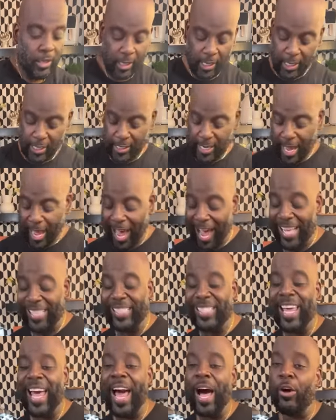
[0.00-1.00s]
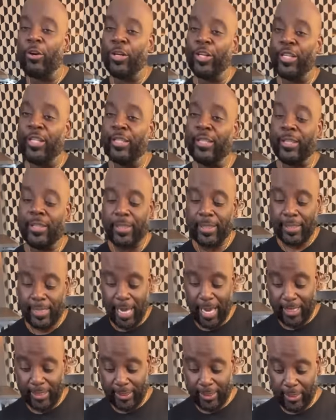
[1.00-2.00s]
and the Italian
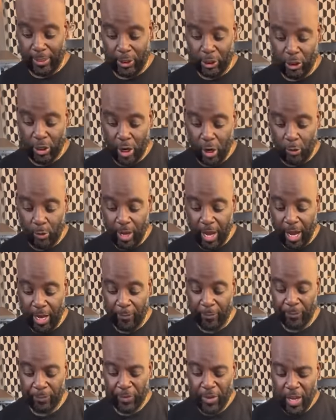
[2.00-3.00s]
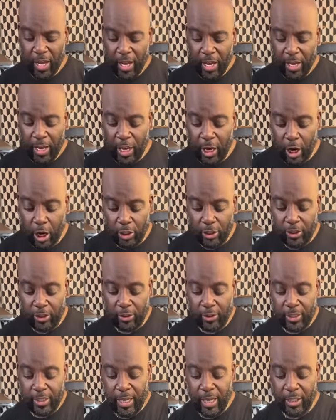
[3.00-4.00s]
sausage, okay? It also
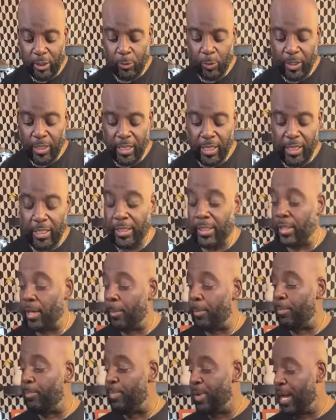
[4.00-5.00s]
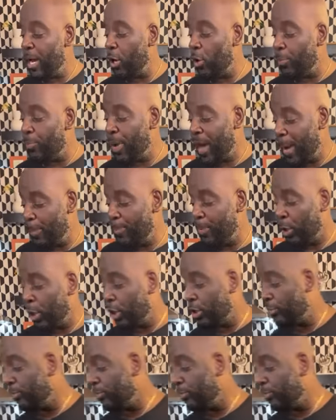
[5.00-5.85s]
says we need some bell pepper.